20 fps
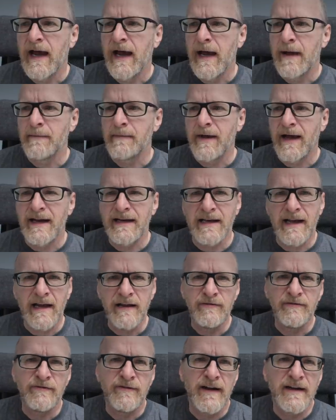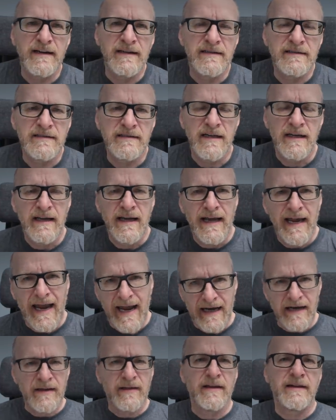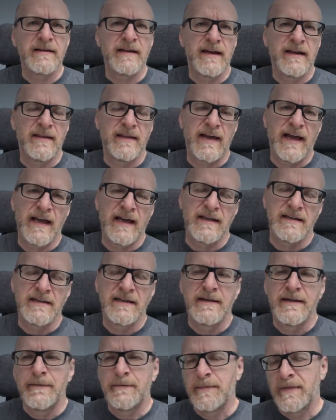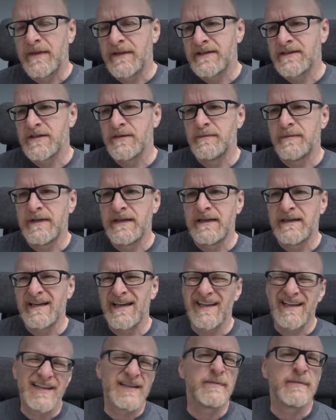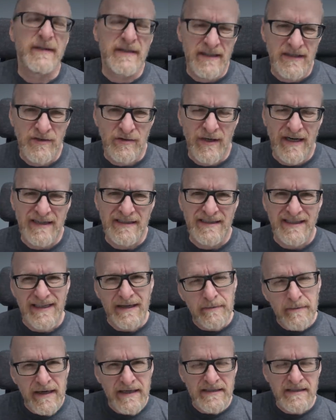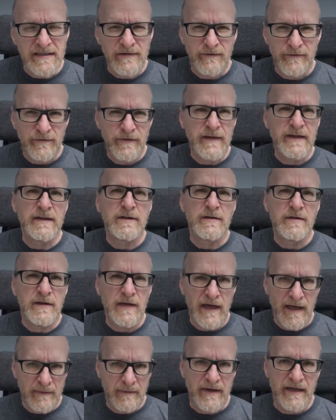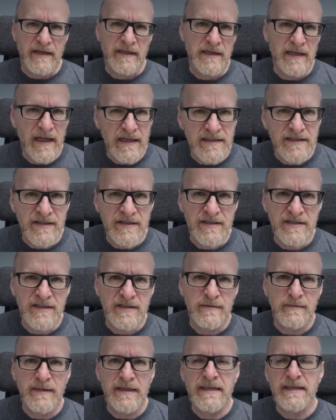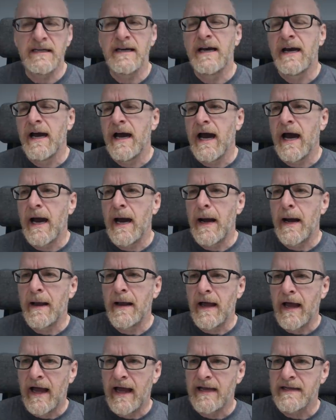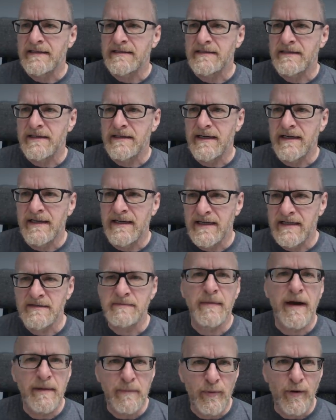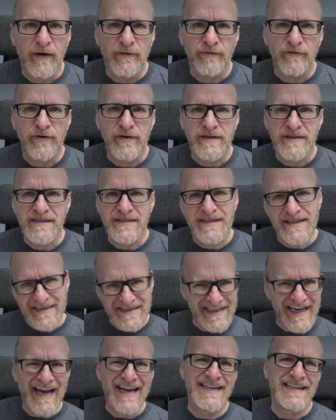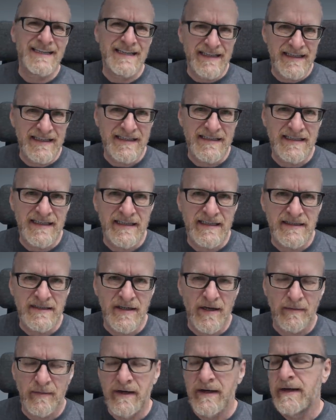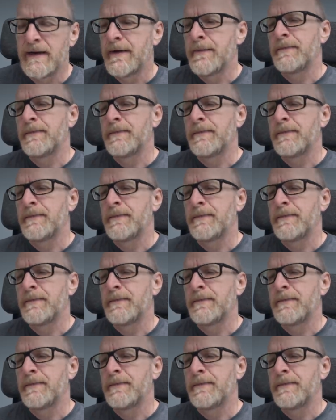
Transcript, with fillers: um, and I find anything like that to be a little bit distracting. It makes it feel a bit cluttered to me, uh, and it is my preference to tidy these things up.